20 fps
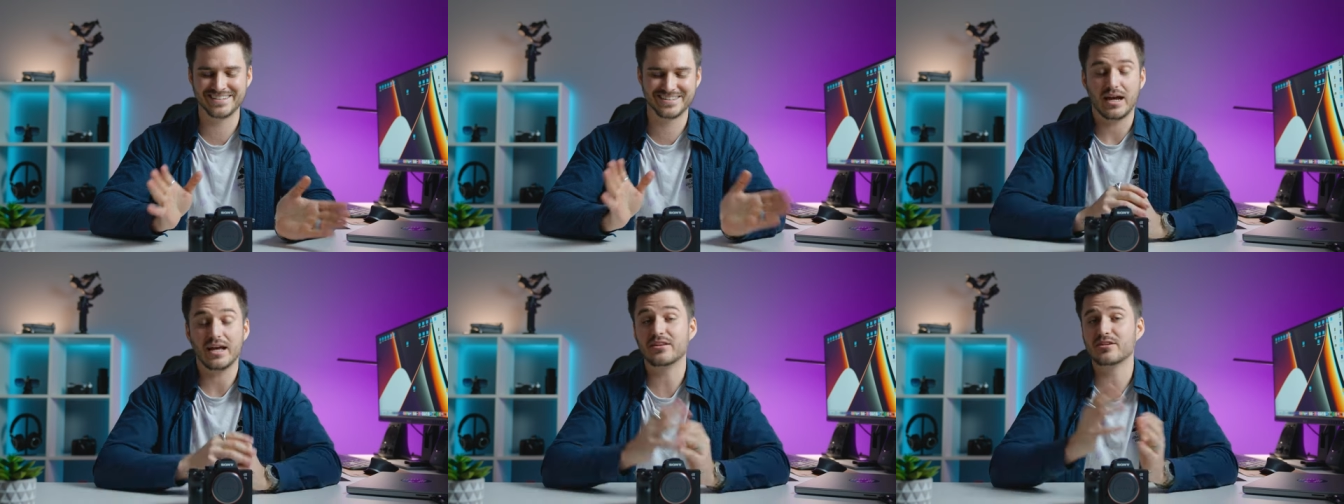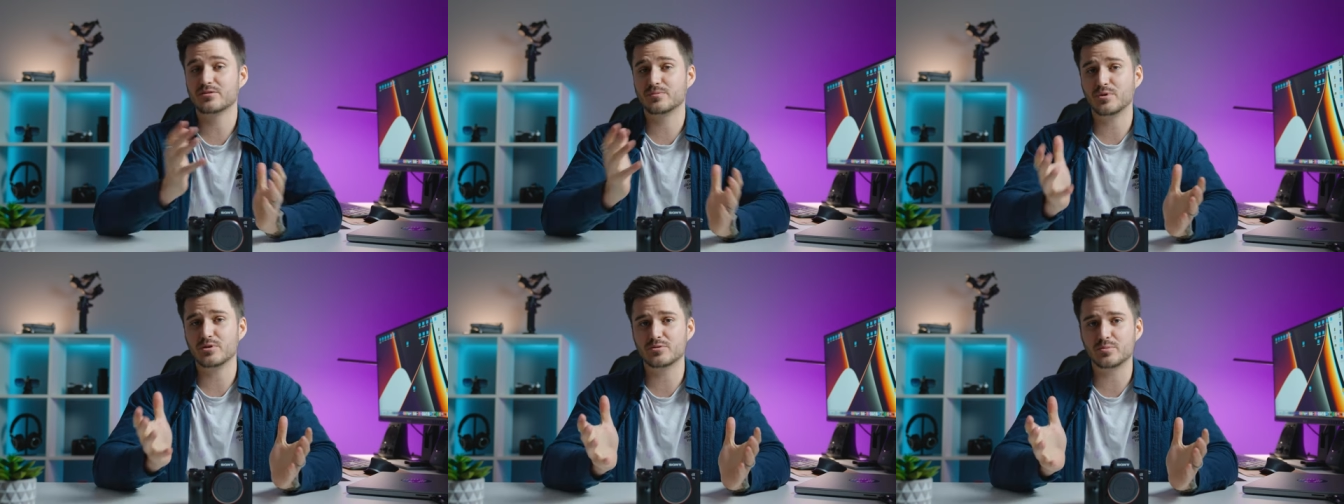and
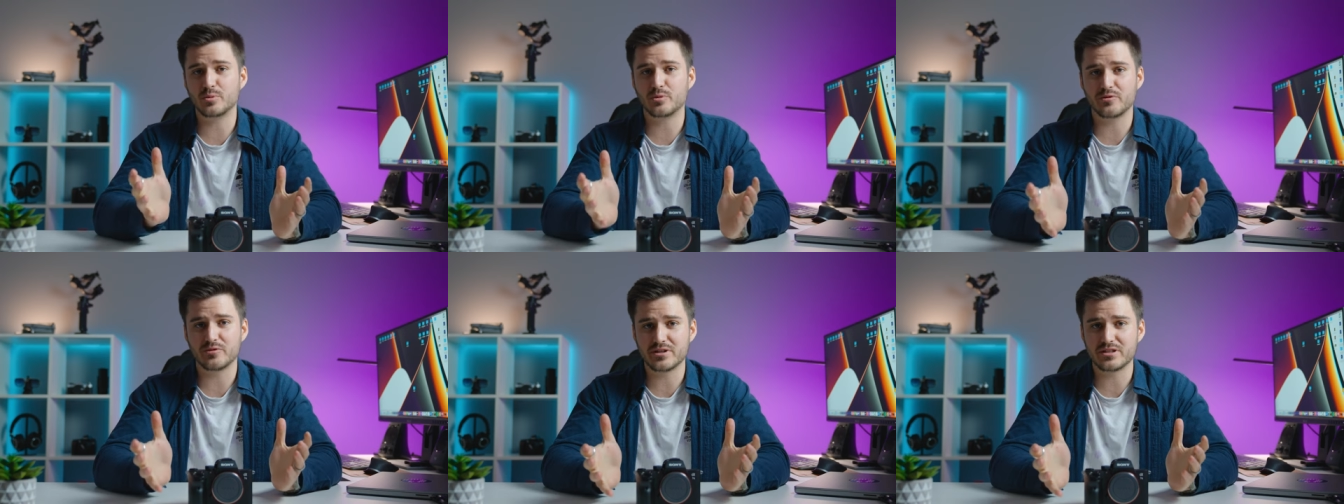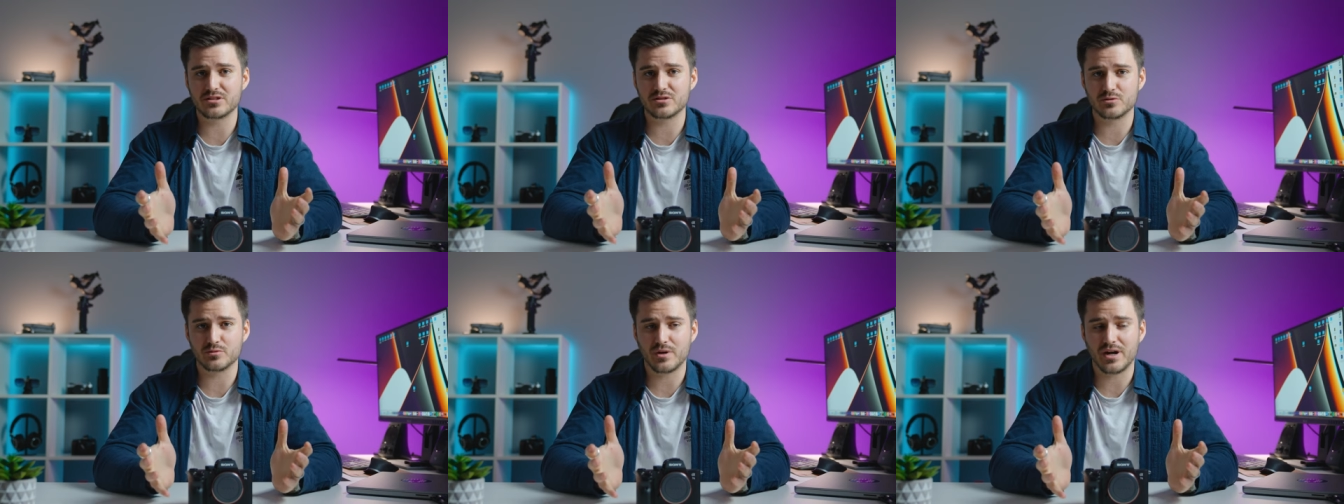there's multiple
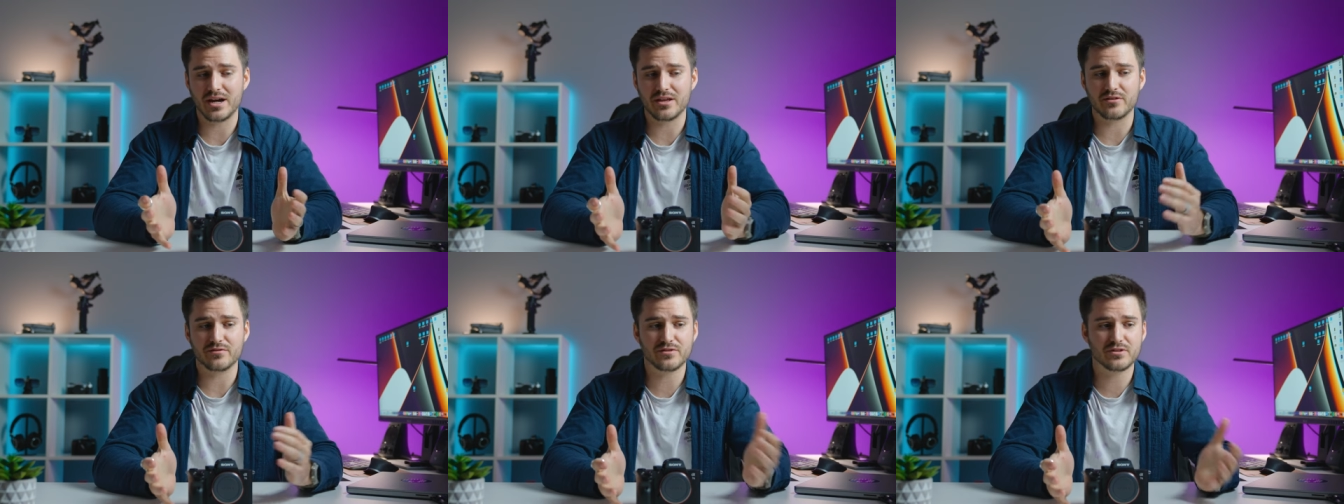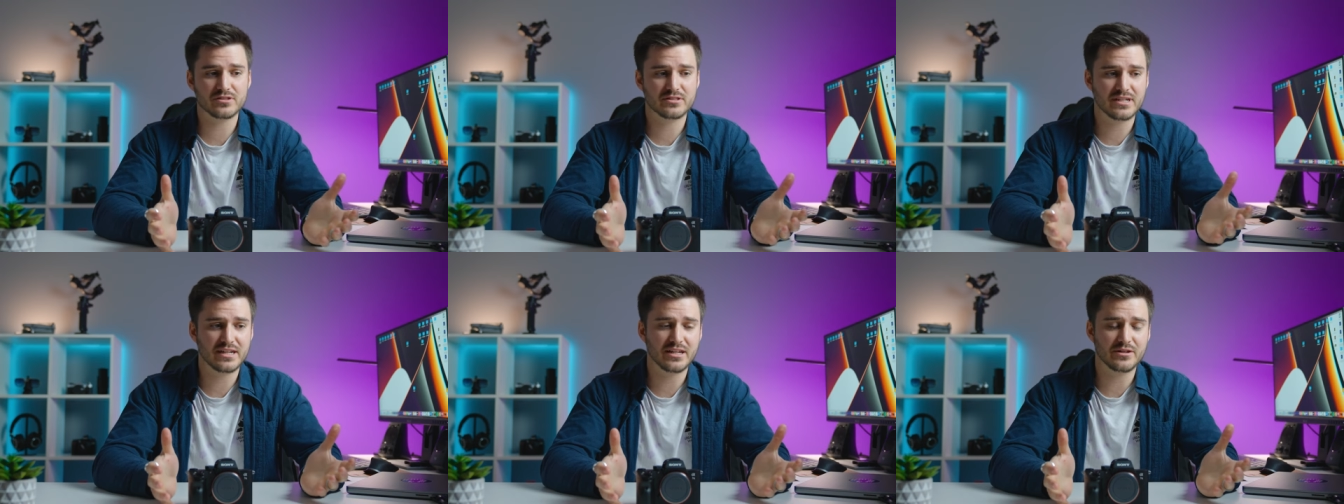reasons why. The
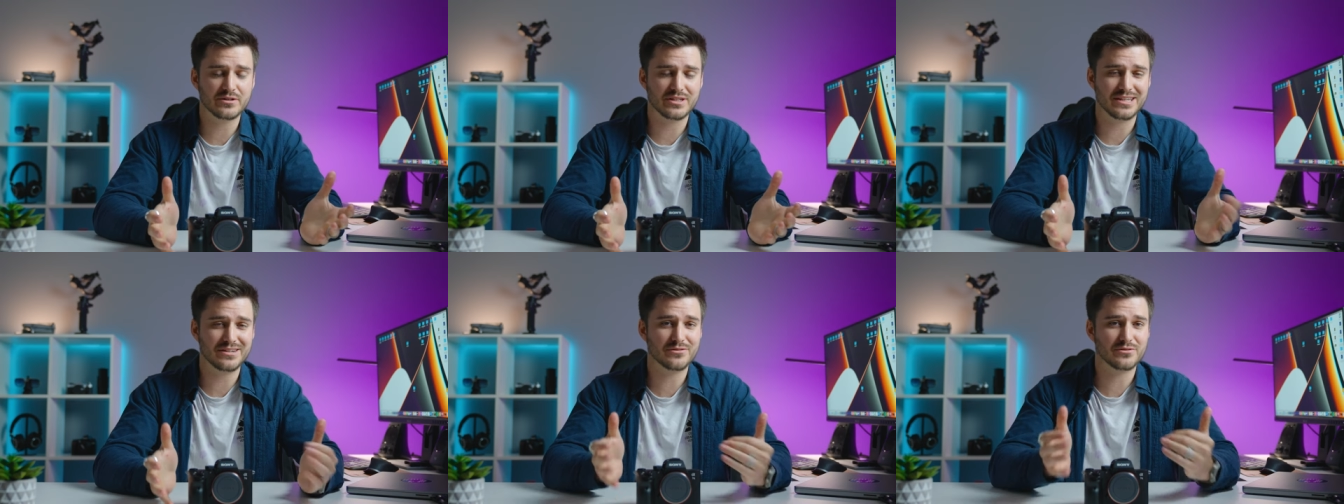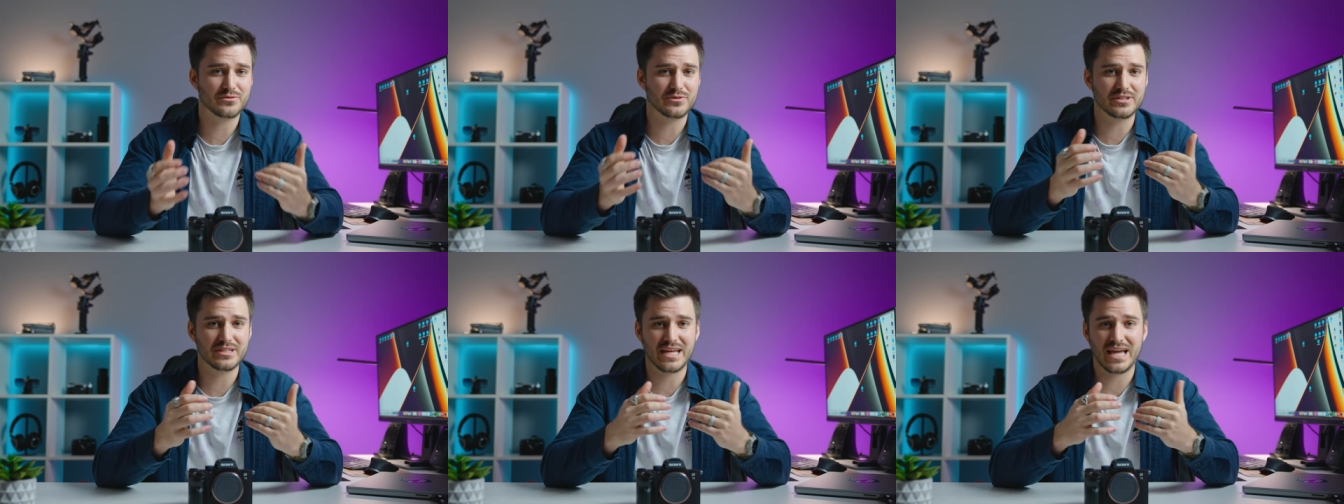first edit didn't
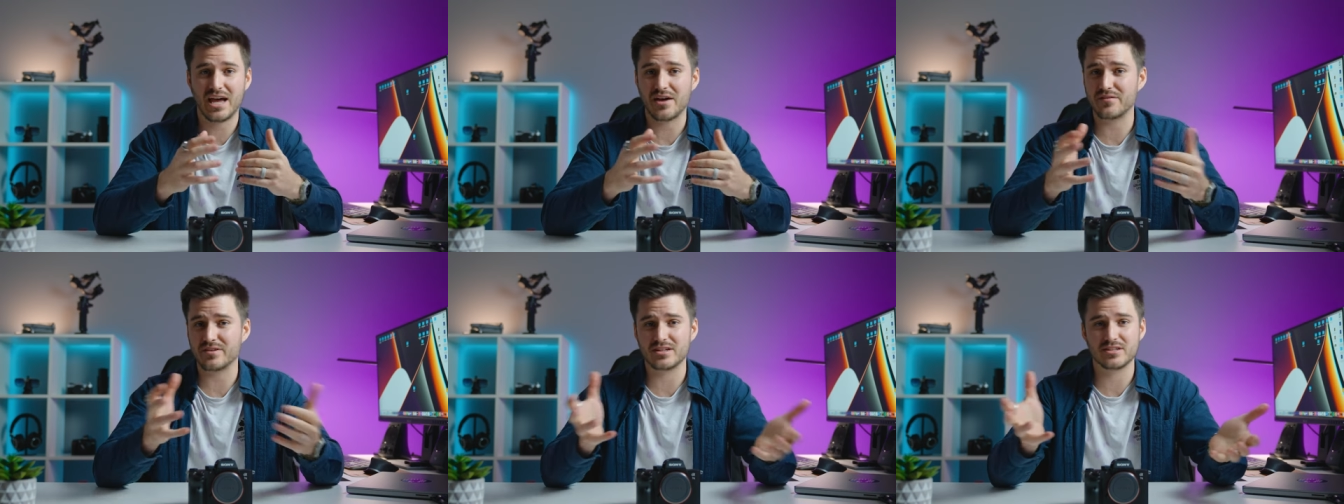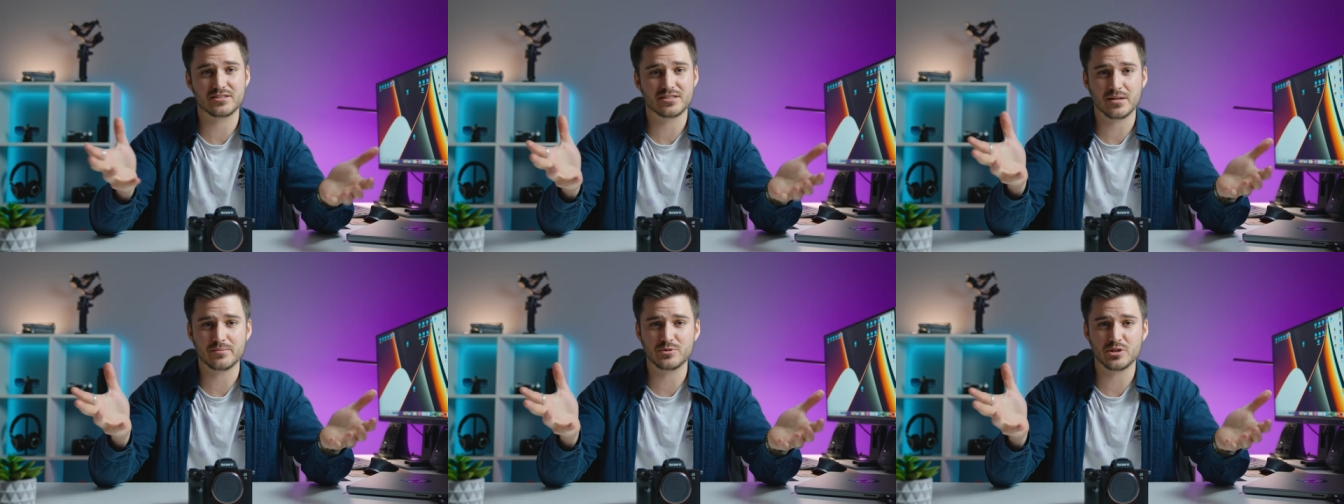really have
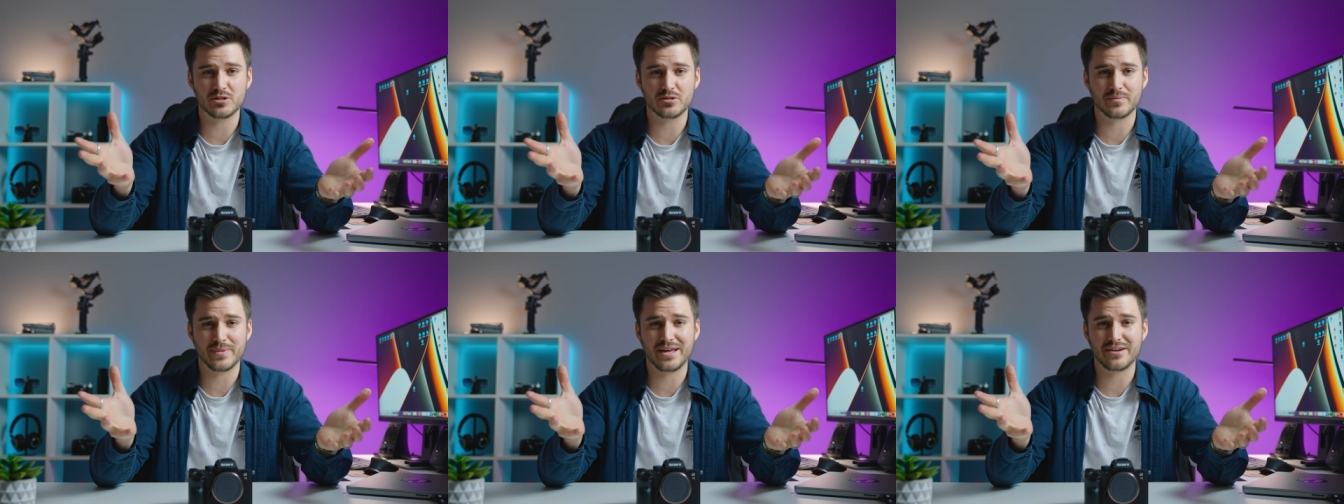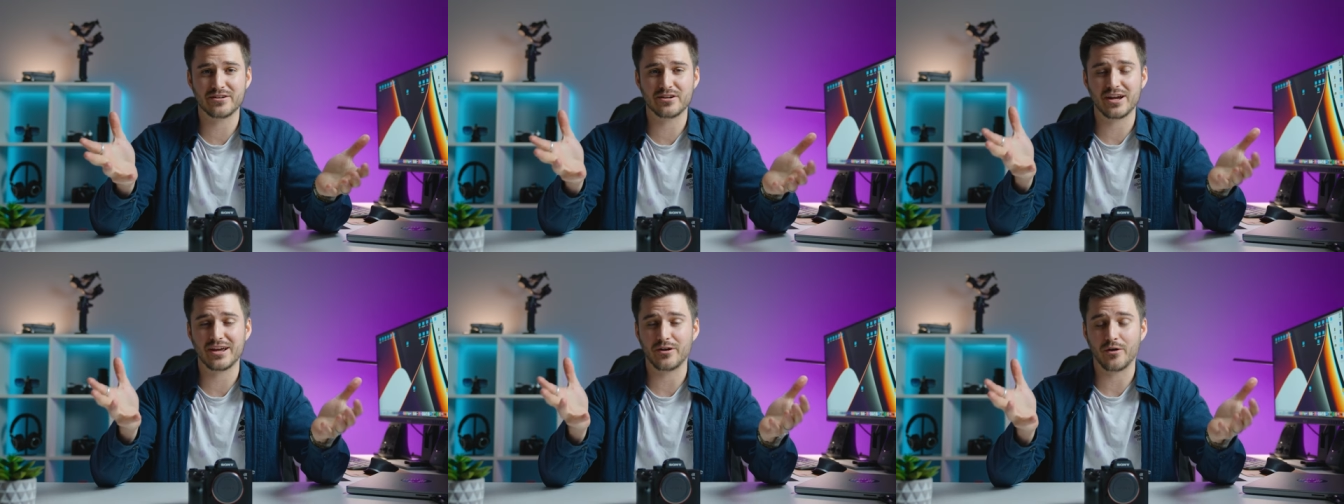any subject
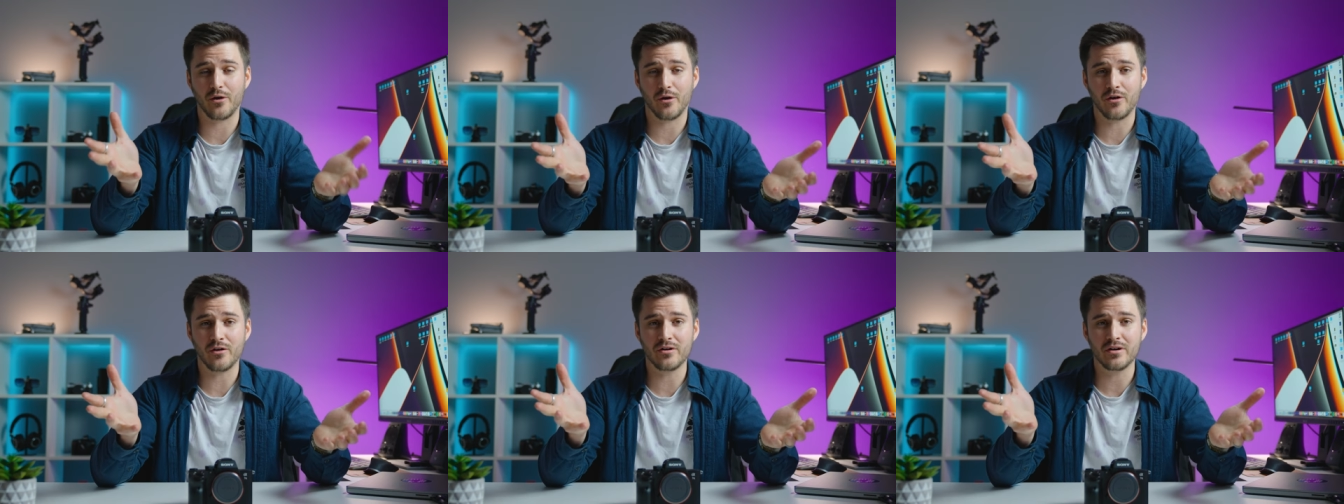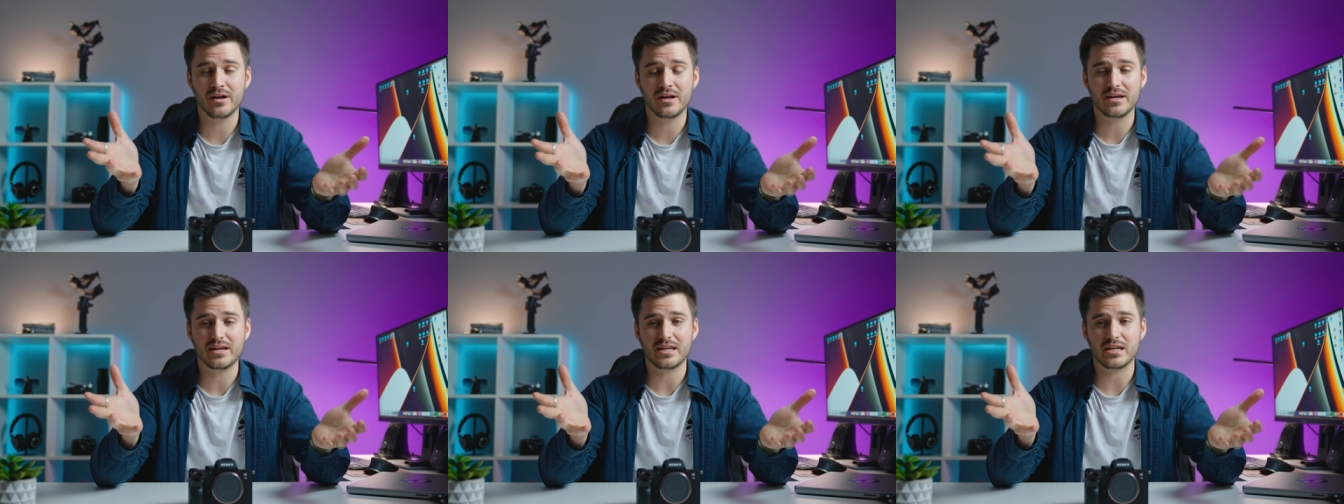matter at all.